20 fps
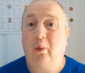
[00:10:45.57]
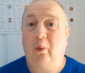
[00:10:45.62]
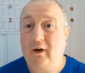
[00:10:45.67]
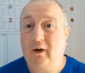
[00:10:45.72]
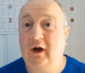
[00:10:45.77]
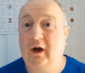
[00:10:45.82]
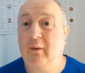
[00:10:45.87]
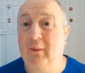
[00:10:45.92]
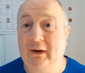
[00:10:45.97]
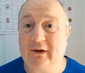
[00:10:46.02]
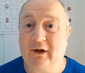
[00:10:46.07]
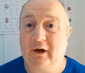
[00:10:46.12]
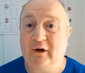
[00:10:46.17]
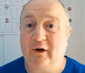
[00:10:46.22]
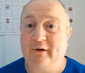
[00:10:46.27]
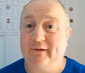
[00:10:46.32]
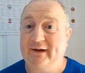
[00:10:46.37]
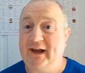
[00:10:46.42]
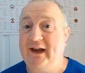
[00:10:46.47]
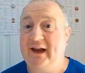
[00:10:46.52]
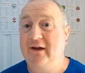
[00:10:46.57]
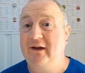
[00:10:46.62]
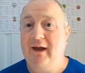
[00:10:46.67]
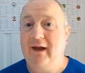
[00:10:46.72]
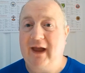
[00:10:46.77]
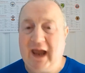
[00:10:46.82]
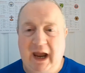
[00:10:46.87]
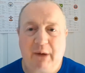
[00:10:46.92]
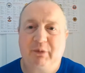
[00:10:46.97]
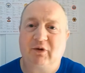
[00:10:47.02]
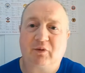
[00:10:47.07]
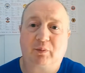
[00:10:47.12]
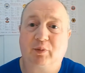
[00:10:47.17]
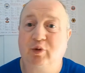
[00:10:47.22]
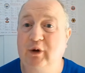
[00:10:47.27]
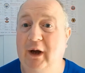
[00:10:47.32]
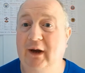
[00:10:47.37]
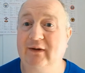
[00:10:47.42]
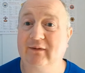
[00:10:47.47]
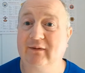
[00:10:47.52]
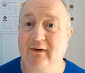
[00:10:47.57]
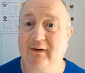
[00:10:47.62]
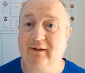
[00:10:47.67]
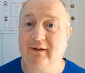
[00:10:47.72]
Got one out of their leg, he was impressed.